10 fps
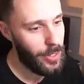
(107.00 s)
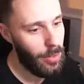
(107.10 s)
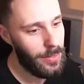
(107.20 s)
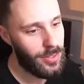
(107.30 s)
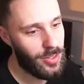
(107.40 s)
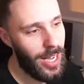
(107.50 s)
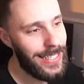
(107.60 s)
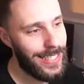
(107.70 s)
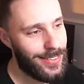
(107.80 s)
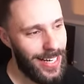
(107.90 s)
We are into
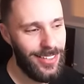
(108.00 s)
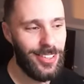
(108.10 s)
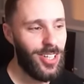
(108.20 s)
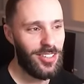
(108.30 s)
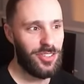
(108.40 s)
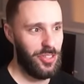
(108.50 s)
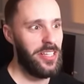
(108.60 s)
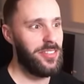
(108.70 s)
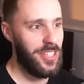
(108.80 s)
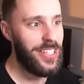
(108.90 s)
psychics. It actually does
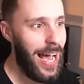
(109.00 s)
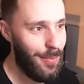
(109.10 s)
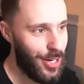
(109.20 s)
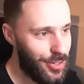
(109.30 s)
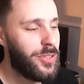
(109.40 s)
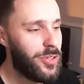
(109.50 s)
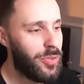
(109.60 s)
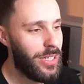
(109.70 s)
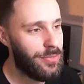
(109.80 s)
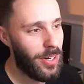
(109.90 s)
60 damage, which
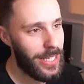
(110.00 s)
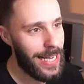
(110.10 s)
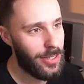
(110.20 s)
is really funny,